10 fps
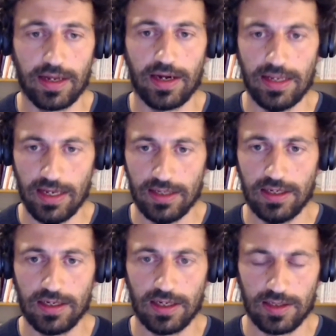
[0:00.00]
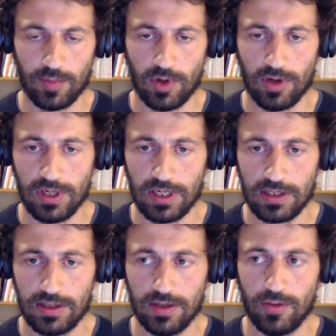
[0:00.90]
creating data
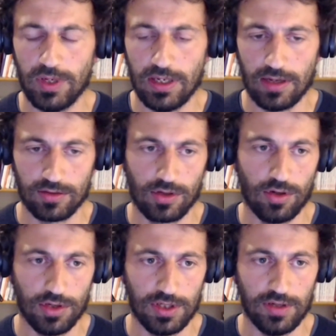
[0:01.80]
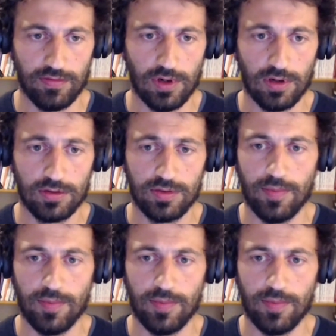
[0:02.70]
product without cognitive load,